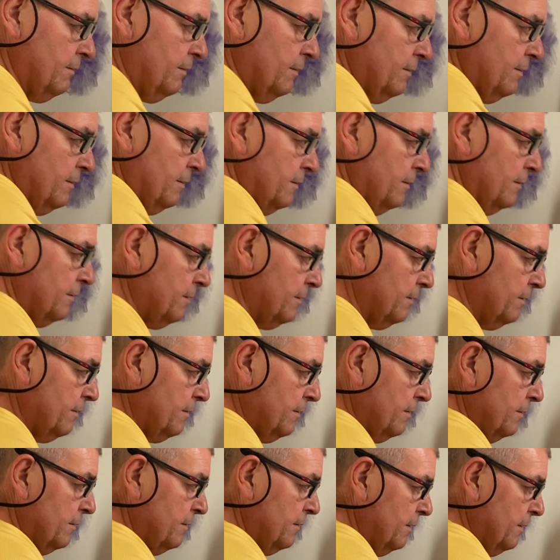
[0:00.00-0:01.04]
cancer
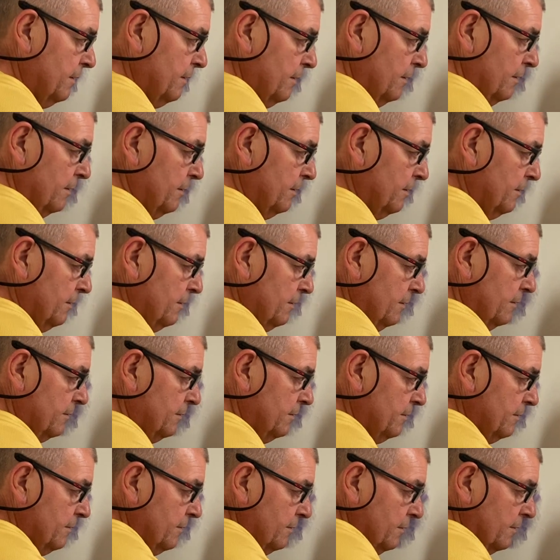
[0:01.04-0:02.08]
patient, so
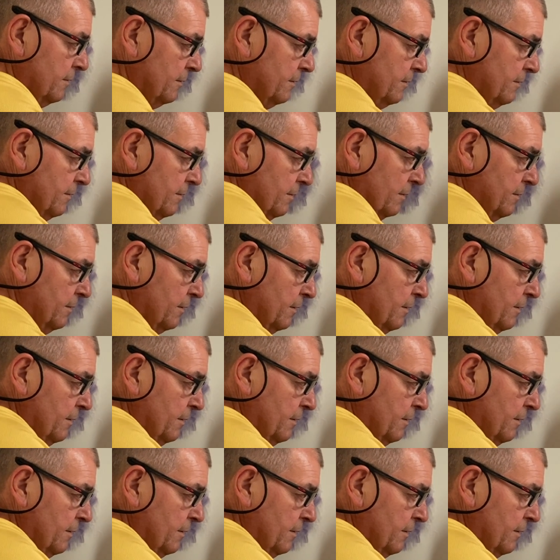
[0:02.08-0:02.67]
I've